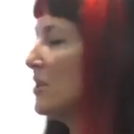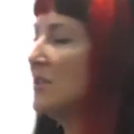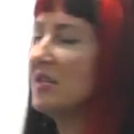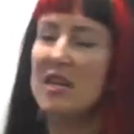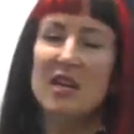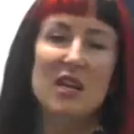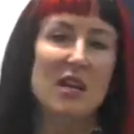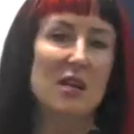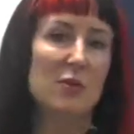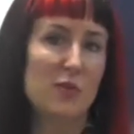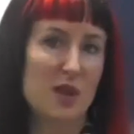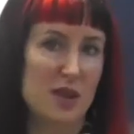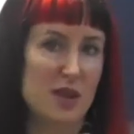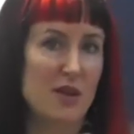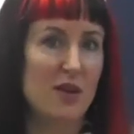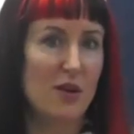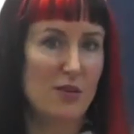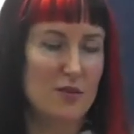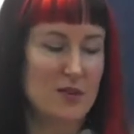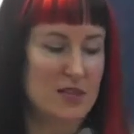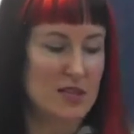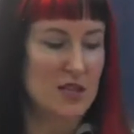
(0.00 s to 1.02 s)
Dealing with,
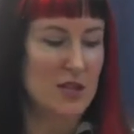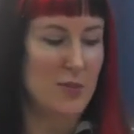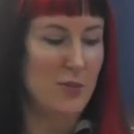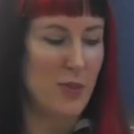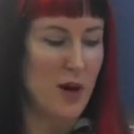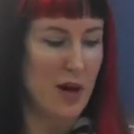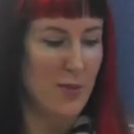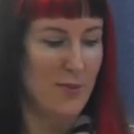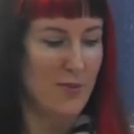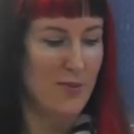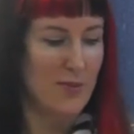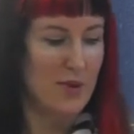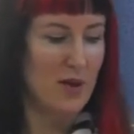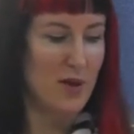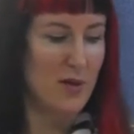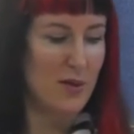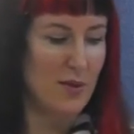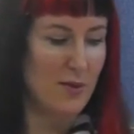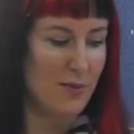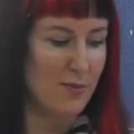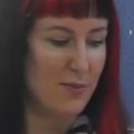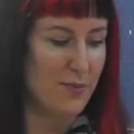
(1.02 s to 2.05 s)
obviously,
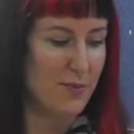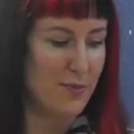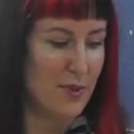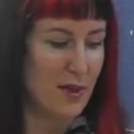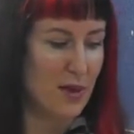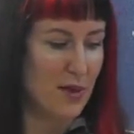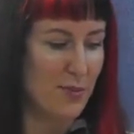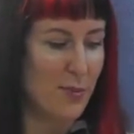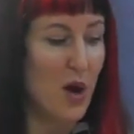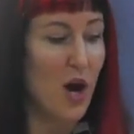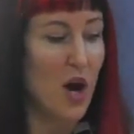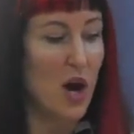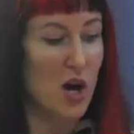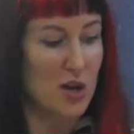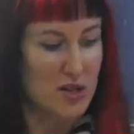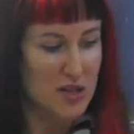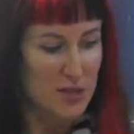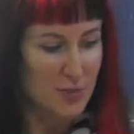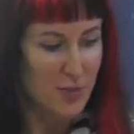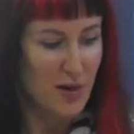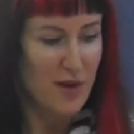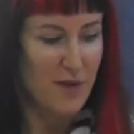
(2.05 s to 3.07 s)
the
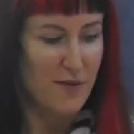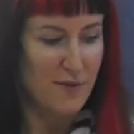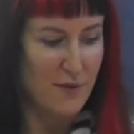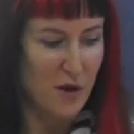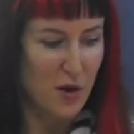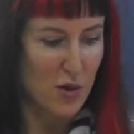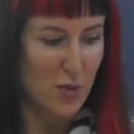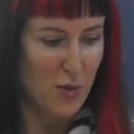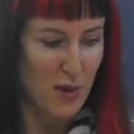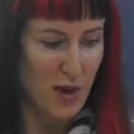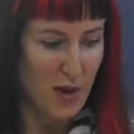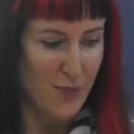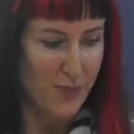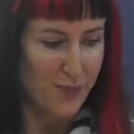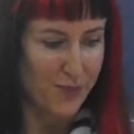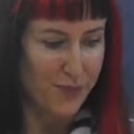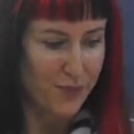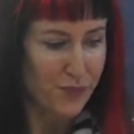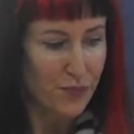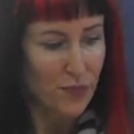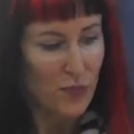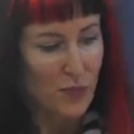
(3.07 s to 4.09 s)
partner's biphobia,
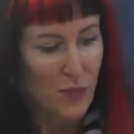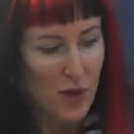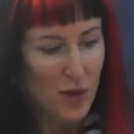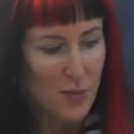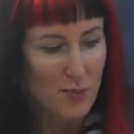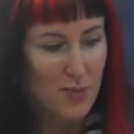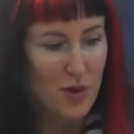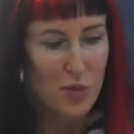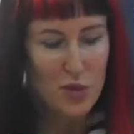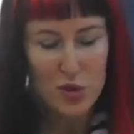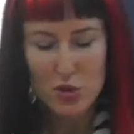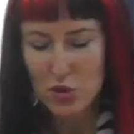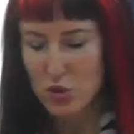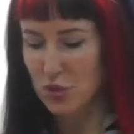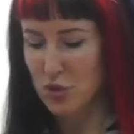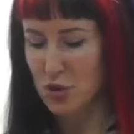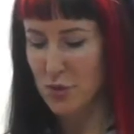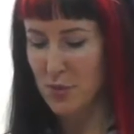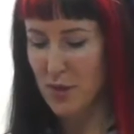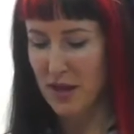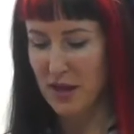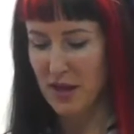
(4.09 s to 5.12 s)
but we'll
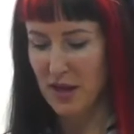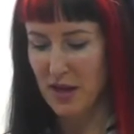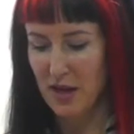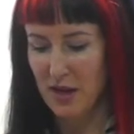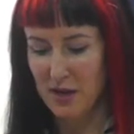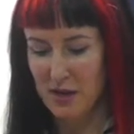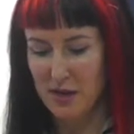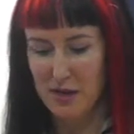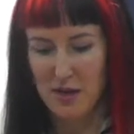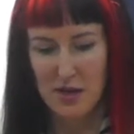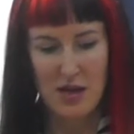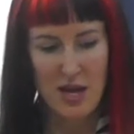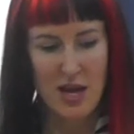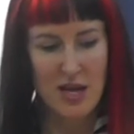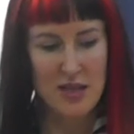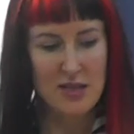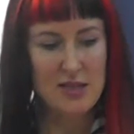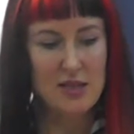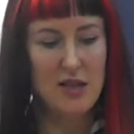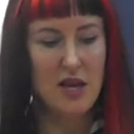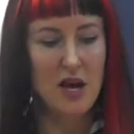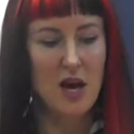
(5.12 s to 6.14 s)
talk about that in the
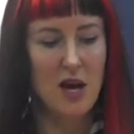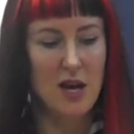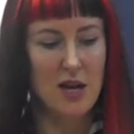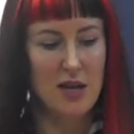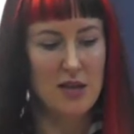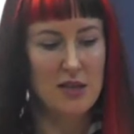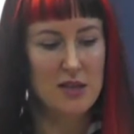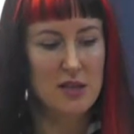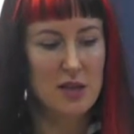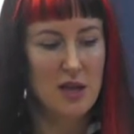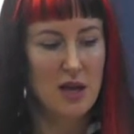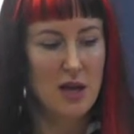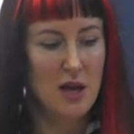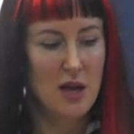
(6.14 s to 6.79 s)
next slide.